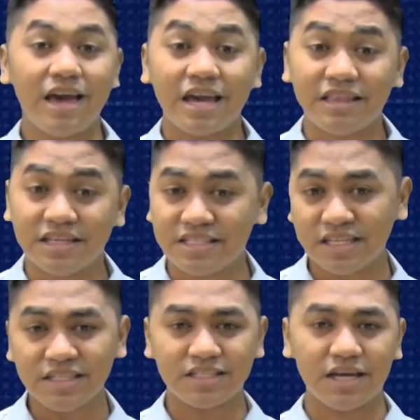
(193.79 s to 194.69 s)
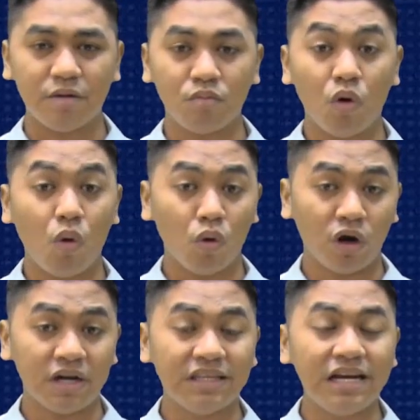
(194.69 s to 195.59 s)
In this system,
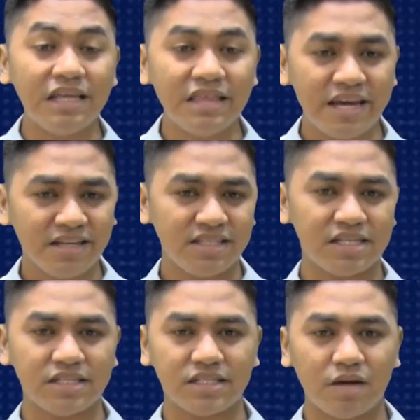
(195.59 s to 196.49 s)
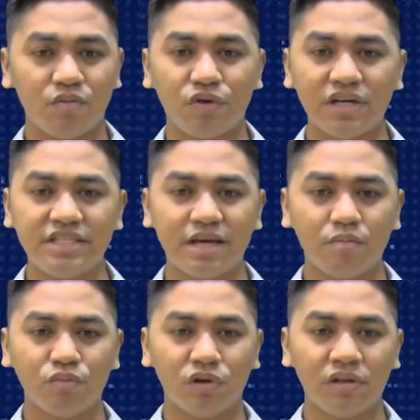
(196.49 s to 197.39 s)
or the Linnaean system, for
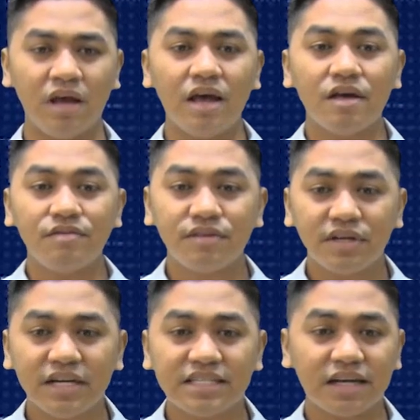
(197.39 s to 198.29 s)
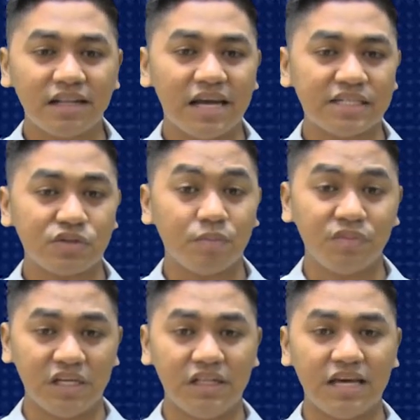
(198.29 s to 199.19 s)
example, there is a class
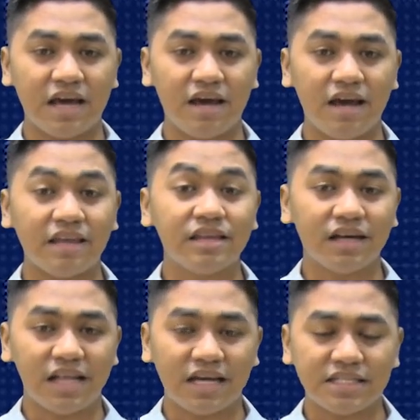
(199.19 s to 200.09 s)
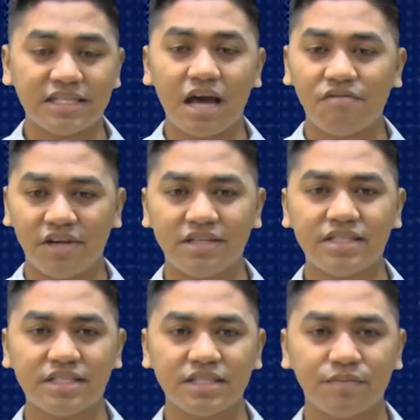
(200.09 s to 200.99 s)
Reptilia and a class
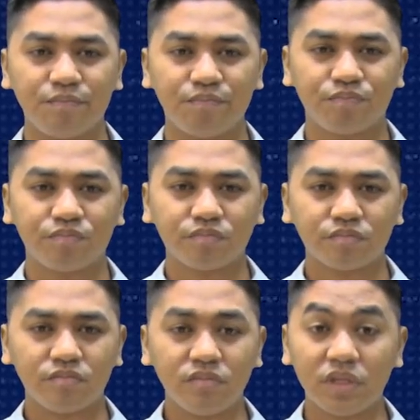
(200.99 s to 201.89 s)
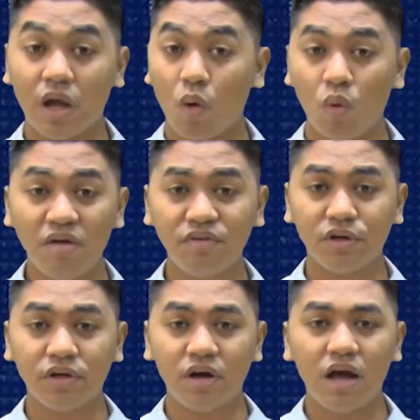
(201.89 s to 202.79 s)
Apis.
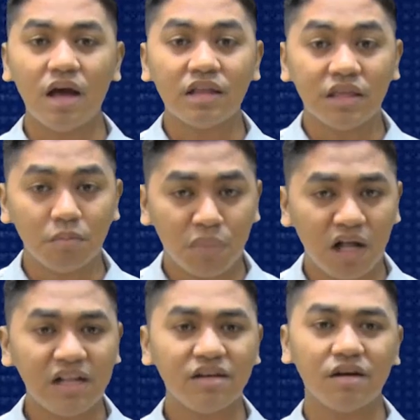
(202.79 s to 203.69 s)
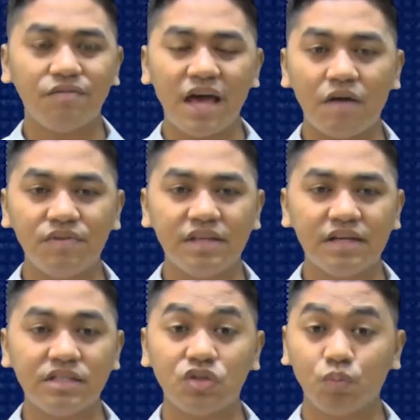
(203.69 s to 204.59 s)
However, the bulk of
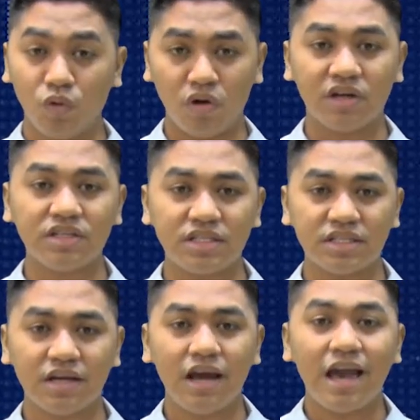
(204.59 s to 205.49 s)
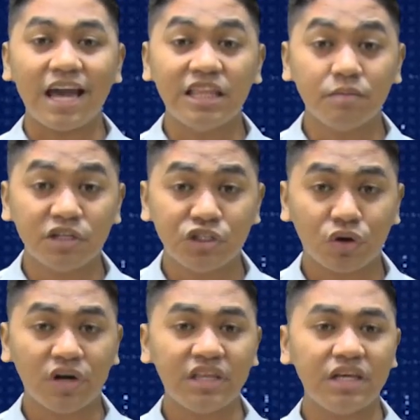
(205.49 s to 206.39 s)
evidence supports, and the
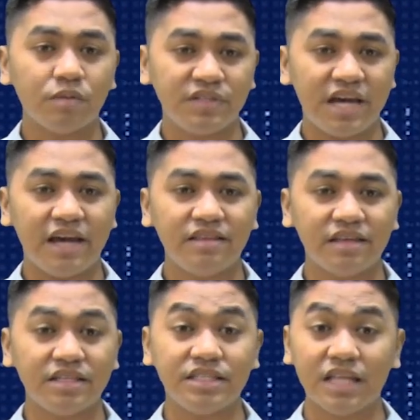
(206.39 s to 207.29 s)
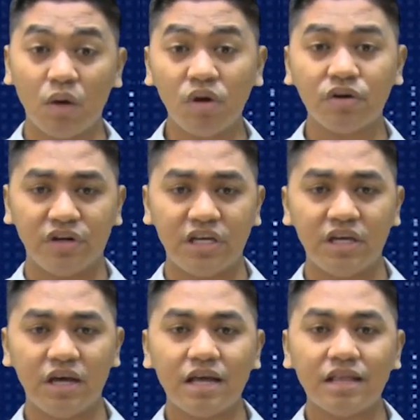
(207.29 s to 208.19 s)
majority of scientists now agree,
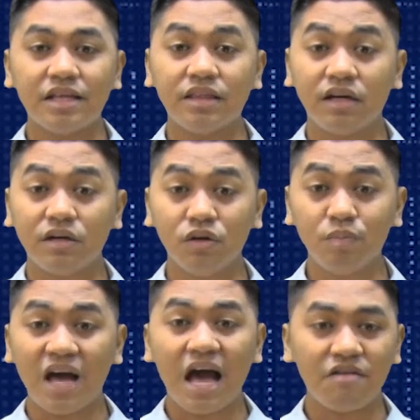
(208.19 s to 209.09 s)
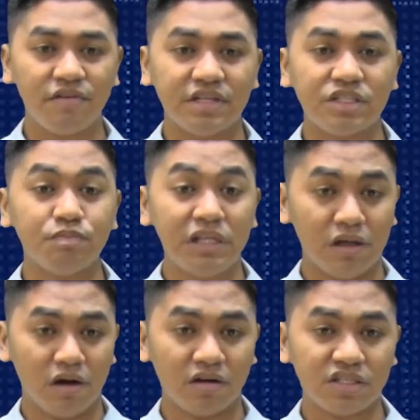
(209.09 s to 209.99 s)
that the group Avis
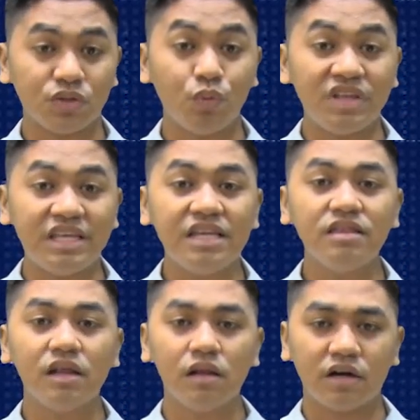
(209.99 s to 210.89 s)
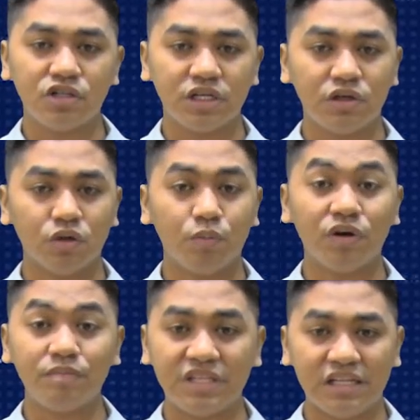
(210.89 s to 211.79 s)
belongs within the larger group
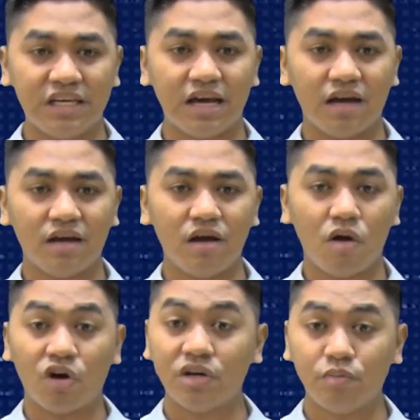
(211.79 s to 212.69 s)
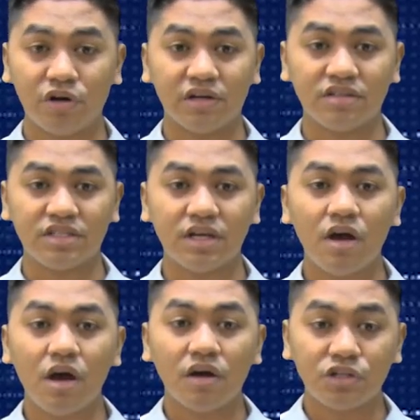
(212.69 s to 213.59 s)
Reptilia, or the birds,
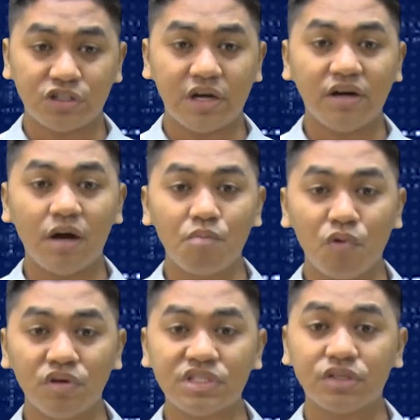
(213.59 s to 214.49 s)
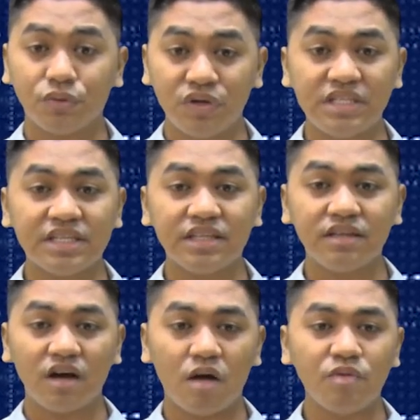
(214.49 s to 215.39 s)
share a most recent
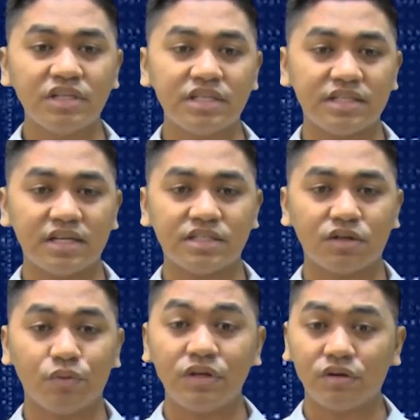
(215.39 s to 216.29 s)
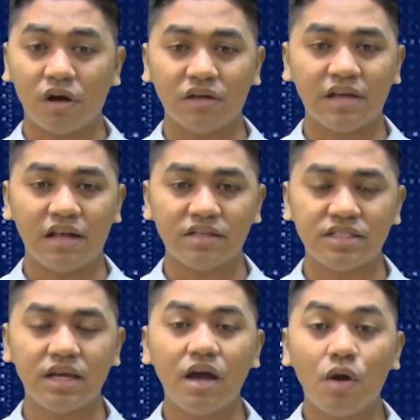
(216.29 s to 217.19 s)
common ancestor with
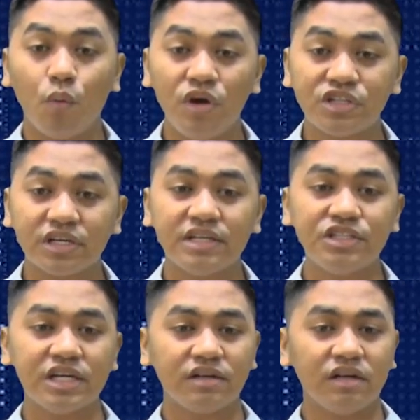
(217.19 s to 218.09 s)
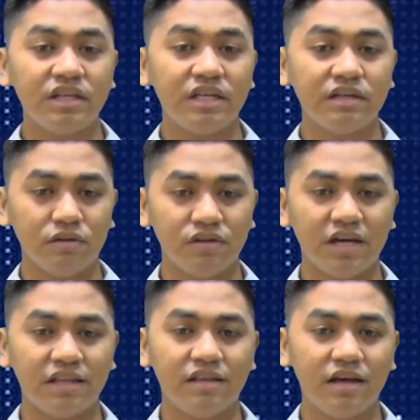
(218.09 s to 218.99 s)
crocodiles, which are generally
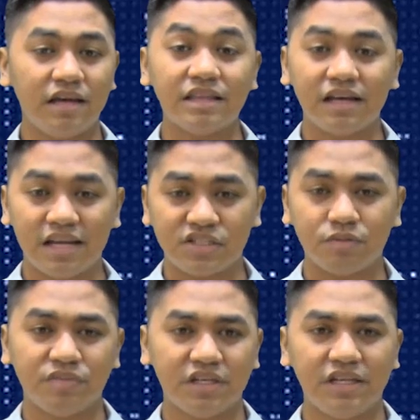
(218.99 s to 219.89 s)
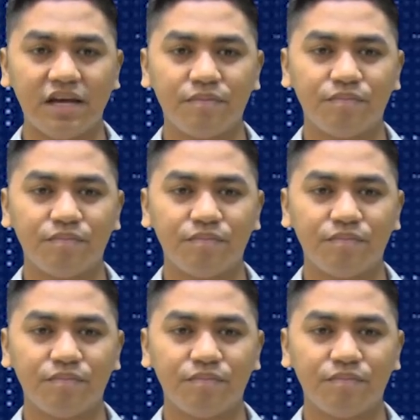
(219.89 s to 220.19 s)
included in the class Reptilia.